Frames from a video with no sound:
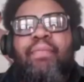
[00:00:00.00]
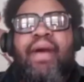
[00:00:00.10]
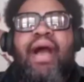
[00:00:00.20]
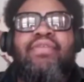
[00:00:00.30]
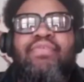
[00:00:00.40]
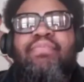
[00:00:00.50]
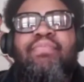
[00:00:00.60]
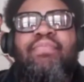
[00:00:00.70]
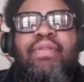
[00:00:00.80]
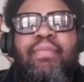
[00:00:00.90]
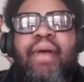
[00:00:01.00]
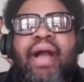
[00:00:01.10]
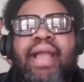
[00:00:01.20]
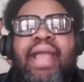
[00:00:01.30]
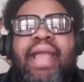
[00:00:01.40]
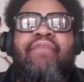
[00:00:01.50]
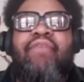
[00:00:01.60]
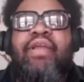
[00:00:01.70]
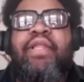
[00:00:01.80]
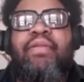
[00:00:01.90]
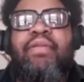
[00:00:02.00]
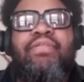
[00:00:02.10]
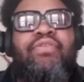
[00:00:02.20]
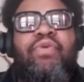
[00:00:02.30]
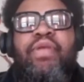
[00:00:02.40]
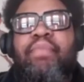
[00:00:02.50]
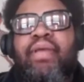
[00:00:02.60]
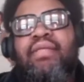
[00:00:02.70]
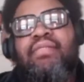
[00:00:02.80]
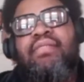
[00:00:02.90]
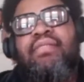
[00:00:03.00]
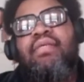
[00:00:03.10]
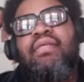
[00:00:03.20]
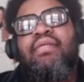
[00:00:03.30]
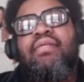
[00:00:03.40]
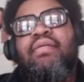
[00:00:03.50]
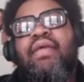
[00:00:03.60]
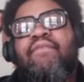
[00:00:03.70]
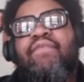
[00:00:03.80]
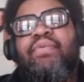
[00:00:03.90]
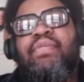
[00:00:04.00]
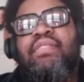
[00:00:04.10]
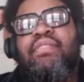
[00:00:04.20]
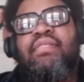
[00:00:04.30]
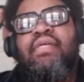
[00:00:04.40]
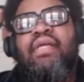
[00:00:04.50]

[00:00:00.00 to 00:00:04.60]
Pac's, Pac and Big, really, two of your biggest influences.